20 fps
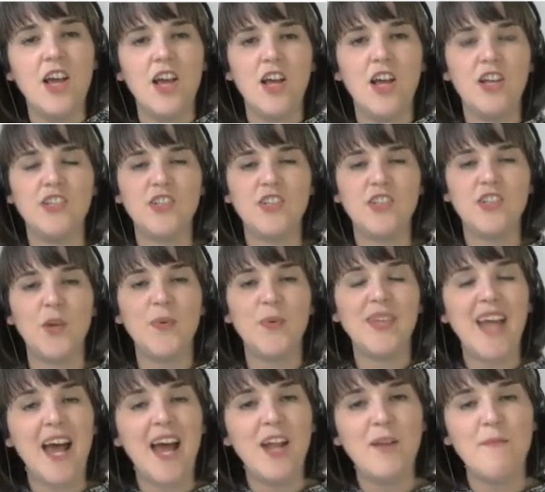So
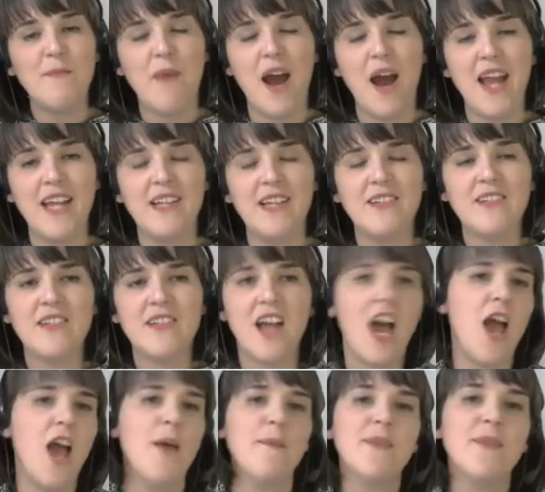with that in mind,
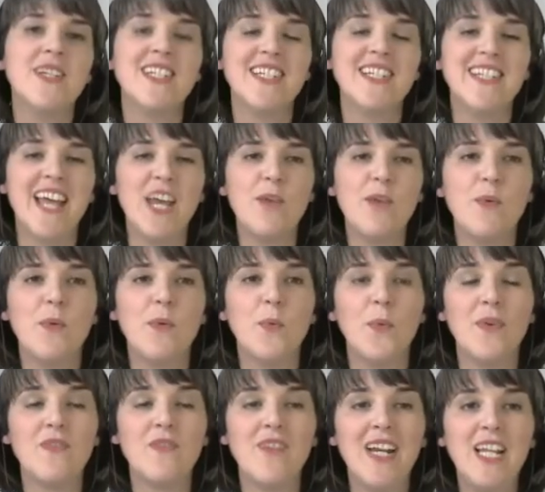today
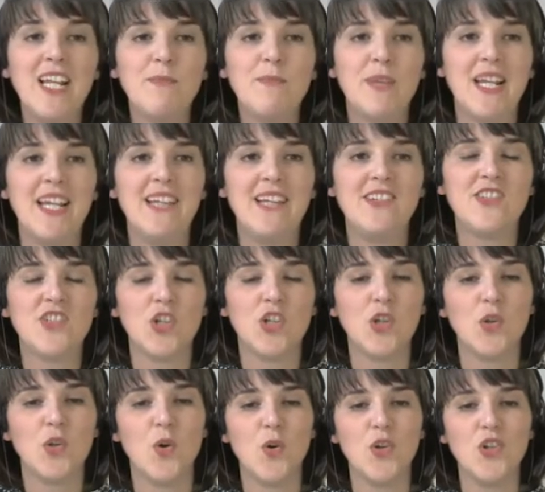we're really pleased to
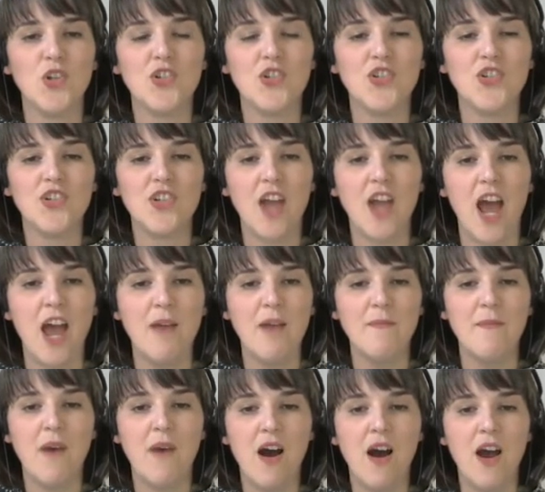launch
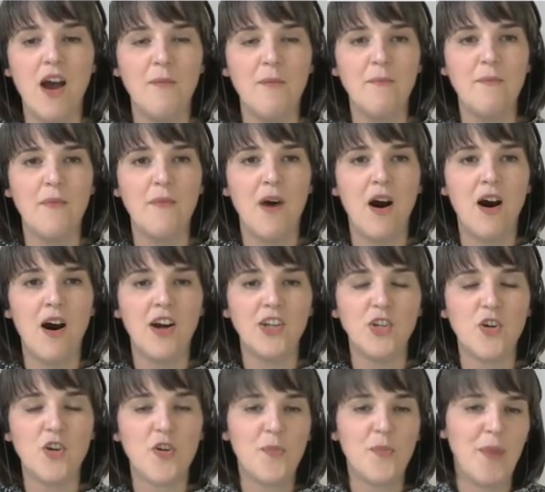our
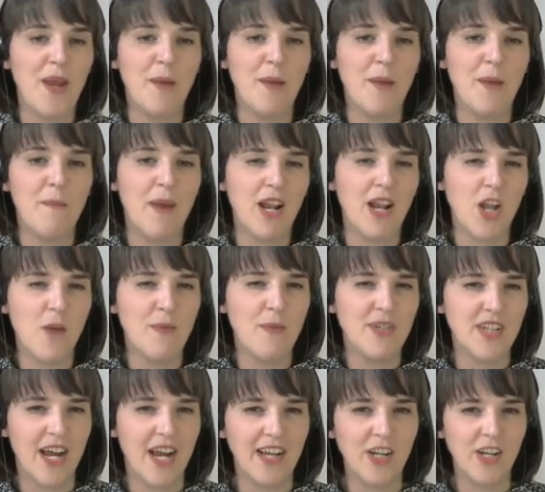European
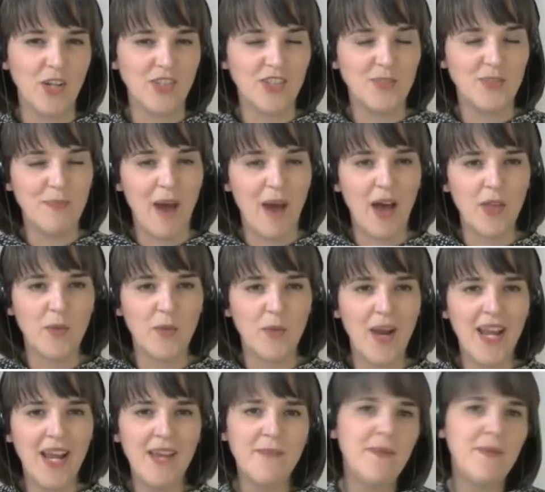myeloma diagnosis
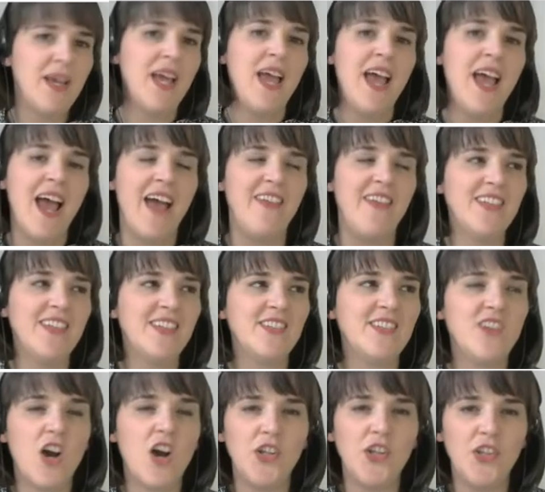pathway. And this is
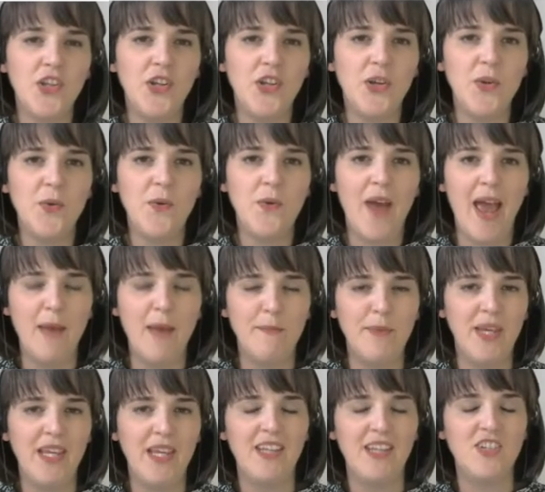our new
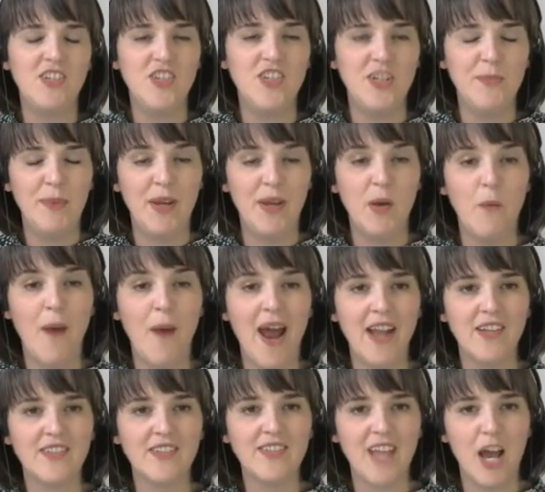MPE GP
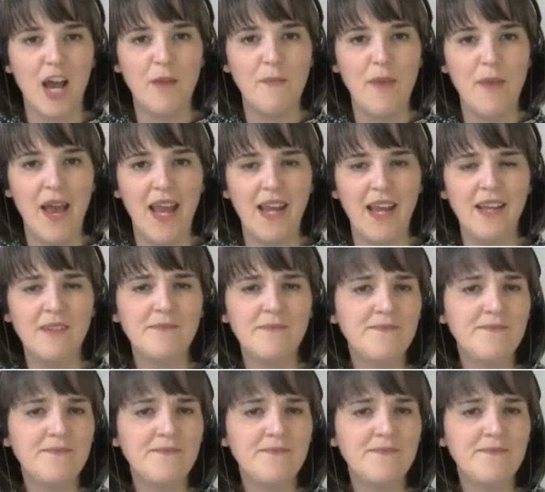awareness campaign.